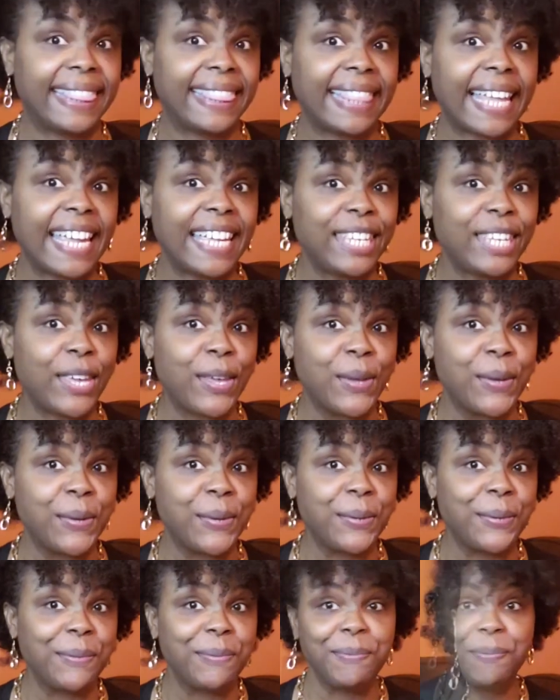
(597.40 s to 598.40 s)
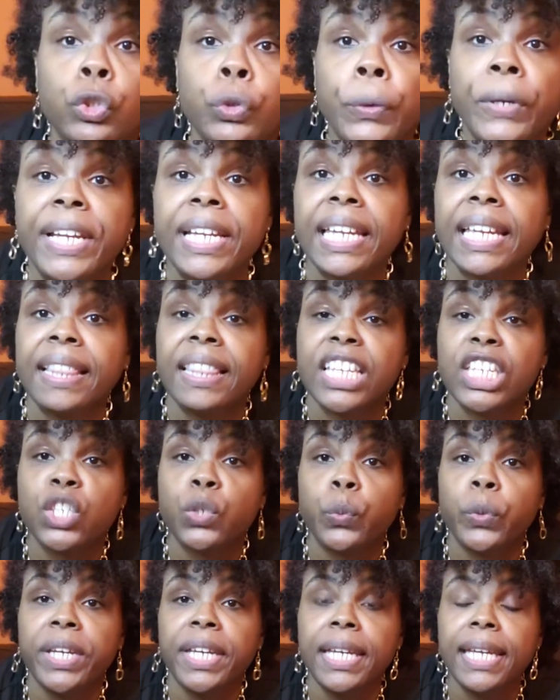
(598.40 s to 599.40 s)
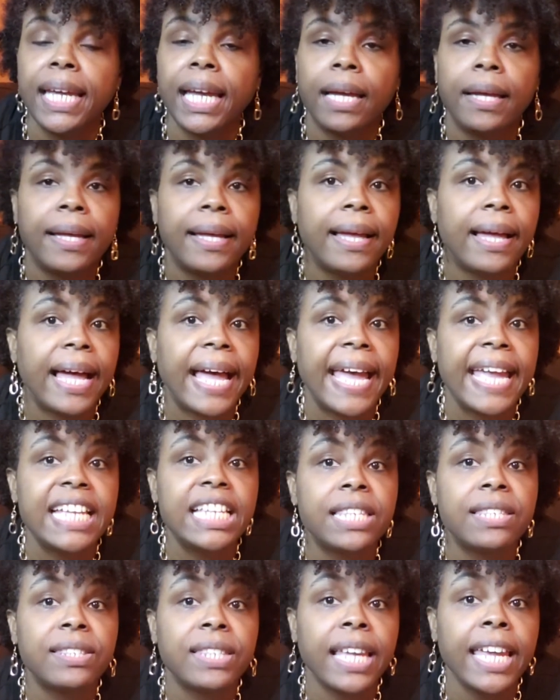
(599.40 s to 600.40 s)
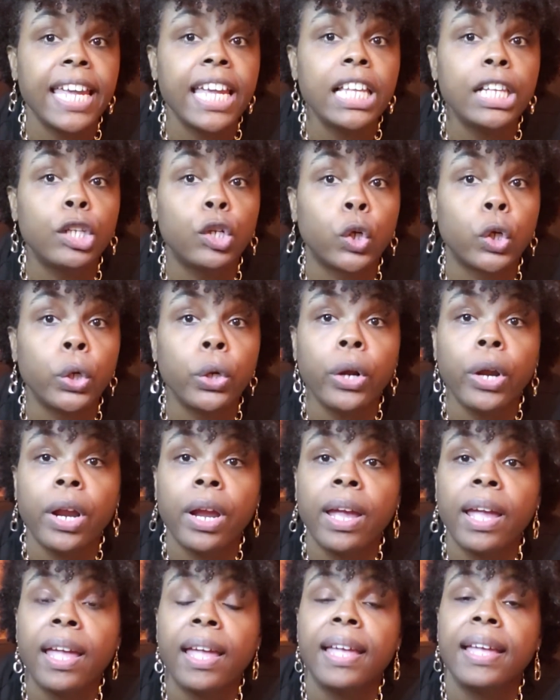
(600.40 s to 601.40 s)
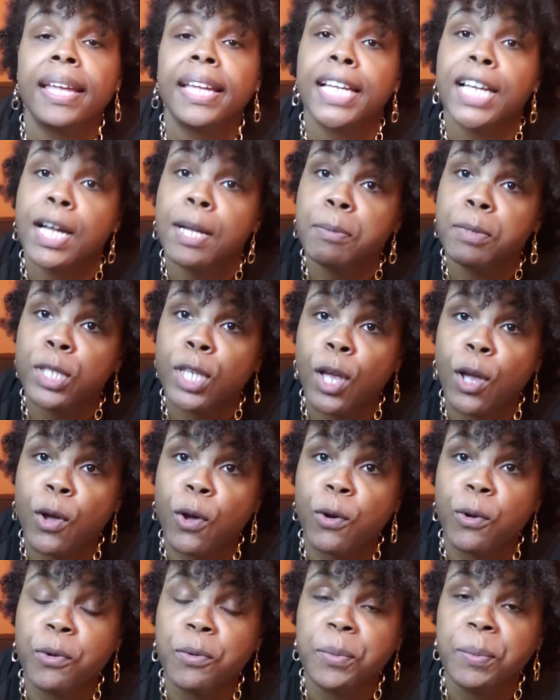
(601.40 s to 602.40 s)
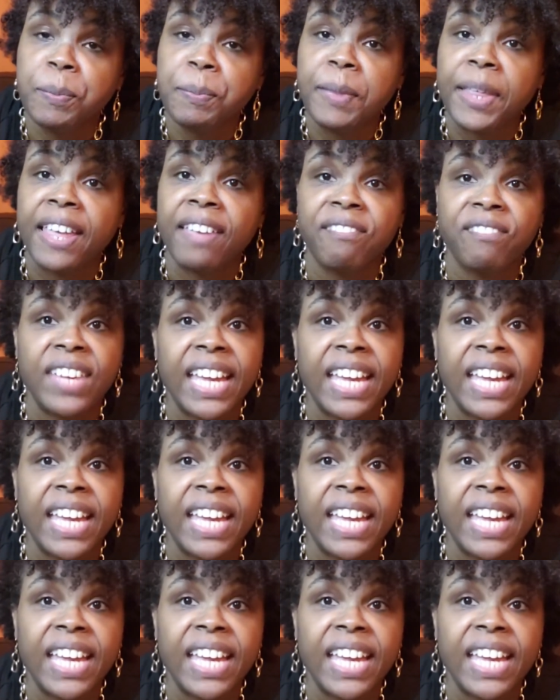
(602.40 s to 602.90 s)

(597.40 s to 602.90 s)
Thank you. What's trending this week? A sailor comes home and